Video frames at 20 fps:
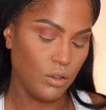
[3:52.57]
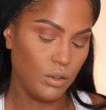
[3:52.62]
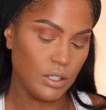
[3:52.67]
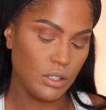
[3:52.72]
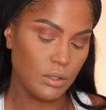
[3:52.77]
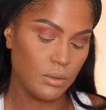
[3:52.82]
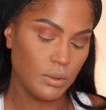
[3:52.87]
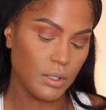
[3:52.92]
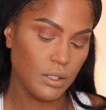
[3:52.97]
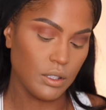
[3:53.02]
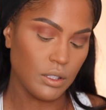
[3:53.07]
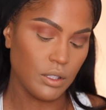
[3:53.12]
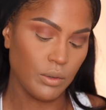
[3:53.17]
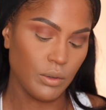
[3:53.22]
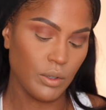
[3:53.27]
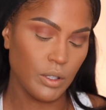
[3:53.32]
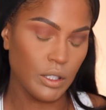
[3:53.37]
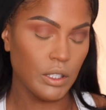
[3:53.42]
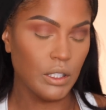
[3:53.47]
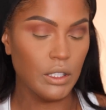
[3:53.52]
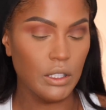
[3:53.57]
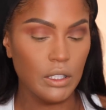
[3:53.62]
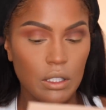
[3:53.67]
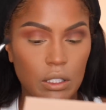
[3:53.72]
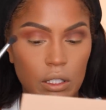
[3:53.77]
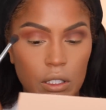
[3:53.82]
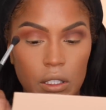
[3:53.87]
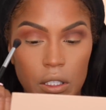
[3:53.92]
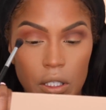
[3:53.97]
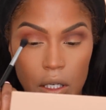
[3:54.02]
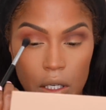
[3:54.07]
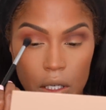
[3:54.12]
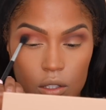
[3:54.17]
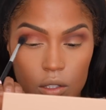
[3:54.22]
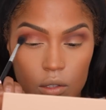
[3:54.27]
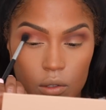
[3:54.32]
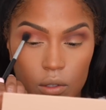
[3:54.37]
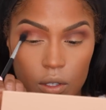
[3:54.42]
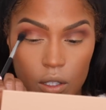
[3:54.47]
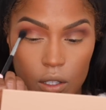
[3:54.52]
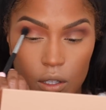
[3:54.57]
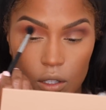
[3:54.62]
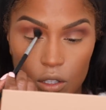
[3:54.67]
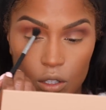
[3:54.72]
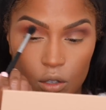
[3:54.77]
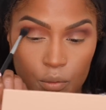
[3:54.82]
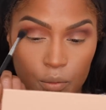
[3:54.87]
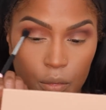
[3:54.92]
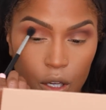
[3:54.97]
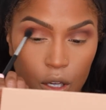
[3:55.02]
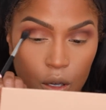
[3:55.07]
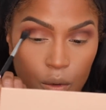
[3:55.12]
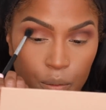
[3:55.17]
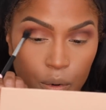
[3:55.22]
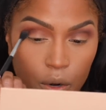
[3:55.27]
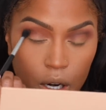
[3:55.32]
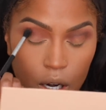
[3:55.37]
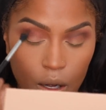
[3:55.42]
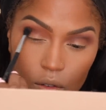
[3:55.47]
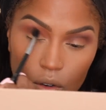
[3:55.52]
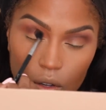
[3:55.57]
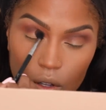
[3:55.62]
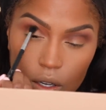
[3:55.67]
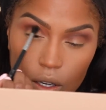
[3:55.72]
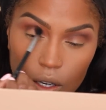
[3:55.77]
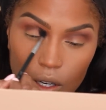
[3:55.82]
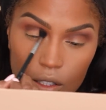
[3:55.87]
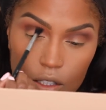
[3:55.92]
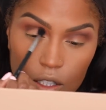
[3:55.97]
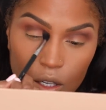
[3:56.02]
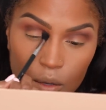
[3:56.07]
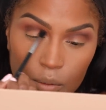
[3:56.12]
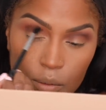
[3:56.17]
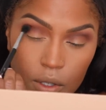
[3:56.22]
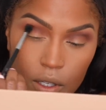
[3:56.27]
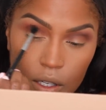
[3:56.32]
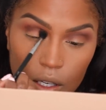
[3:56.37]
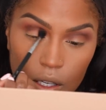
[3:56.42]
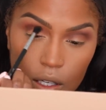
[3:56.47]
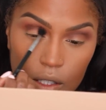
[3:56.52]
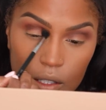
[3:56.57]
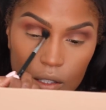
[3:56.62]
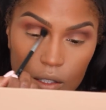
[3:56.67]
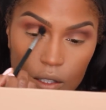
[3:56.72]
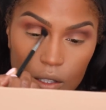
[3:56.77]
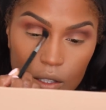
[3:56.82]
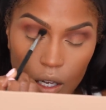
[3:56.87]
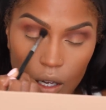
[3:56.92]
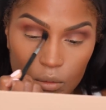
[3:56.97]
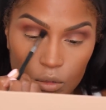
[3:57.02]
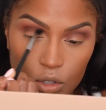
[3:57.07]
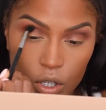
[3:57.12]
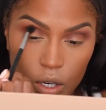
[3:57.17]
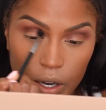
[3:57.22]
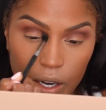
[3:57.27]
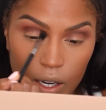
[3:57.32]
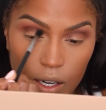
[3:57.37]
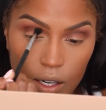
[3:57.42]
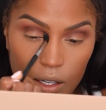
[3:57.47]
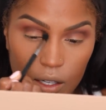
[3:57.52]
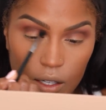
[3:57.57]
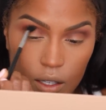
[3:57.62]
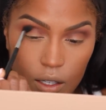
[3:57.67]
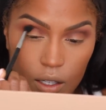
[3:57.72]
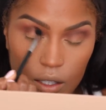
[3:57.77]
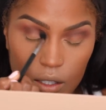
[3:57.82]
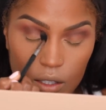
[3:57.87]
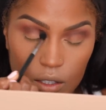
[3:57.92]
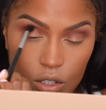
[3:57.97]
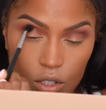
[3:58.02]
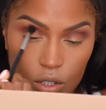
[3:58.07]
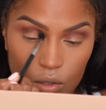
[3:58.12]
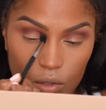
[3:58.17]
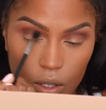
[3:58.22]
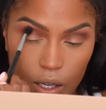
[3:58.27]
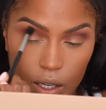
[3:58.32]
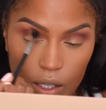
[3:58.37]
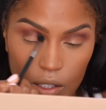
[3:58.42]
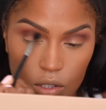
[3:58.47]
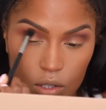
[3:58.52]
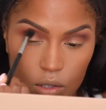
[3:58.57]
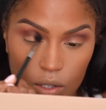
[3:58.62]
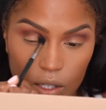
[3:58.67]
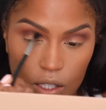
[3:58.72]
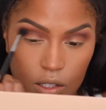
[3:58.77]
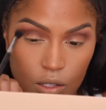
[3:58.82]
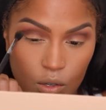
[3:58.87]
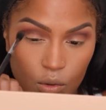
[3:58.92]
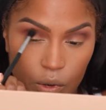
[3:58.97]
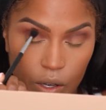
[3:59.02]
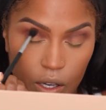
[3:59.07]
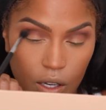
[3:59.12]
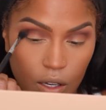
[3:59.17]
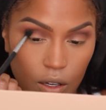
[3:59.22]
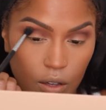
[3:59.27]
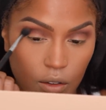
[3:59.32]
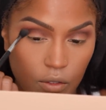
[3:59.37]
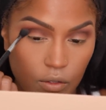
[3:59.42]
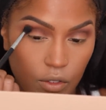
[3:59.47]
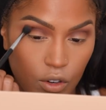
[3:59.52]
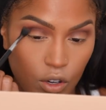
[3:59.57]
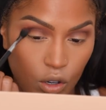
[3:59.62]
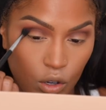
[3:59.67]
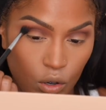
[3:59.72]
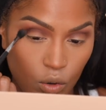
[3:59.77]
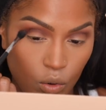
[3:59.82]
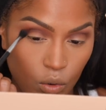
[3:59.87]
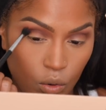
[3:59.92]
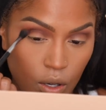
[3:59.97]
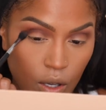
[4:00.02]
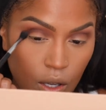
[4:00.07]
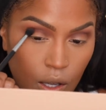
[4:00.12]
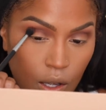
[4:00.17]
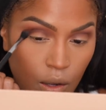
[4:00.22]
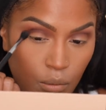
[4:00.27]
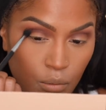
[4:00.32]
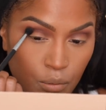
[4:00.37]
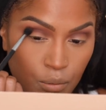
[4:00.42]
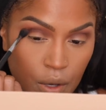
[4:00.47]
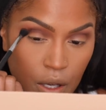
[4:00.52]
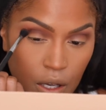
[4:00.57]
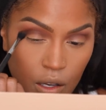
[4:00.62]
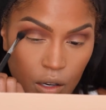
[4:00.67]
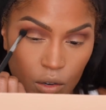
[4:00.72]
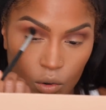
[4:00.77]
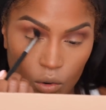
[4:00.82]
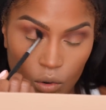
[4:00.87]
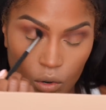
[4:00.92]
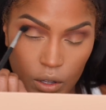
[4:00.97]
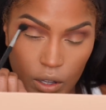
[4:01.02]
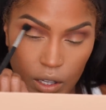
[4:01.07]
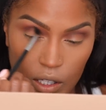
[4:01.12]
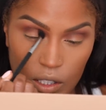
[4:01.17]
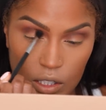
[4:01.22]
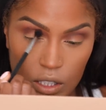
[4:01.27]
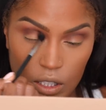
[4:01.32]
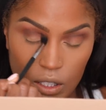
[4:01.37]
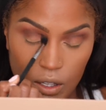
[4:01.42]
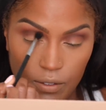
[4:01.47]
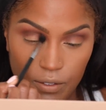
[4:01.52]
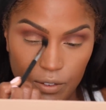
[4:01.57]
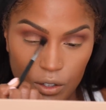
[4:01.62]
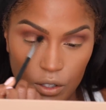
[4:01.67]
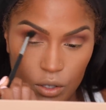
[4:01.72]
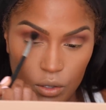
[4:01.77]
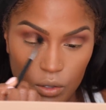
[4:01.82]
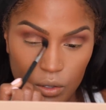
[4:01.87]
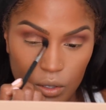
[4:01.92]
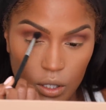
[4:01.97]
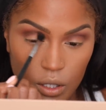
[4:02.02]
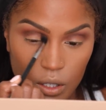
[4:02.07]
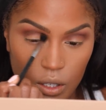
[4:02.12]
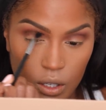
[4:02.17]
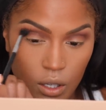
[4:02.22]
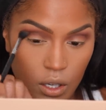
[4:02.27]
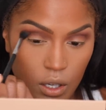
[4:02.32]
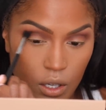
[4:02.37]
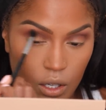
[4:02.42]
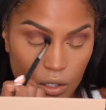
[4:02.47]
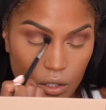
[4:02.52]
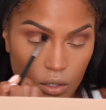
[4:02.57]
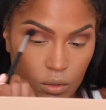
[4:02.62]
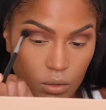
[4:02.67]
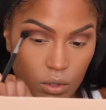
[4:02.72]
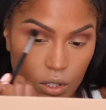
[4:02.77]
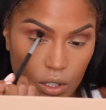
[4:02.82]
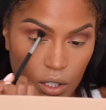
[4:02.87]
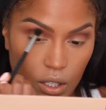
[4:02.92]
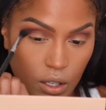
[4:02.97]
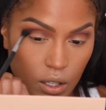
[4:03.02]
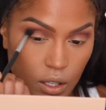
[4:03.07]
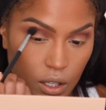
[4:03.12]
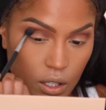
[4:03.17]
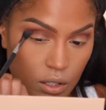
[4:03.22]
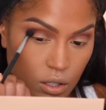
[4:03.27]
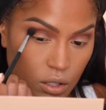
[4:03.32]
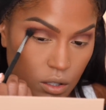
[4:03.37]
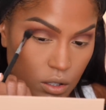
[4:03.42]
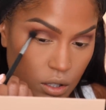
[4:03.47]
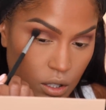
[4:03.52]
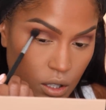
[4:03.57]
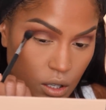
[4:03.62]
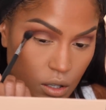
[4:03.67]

Oh, it smells so good. Doing a little meal prep for the next couple days. I'm trying to do like 2 days a week of no meat or like seafood, so we'll see how that turns out.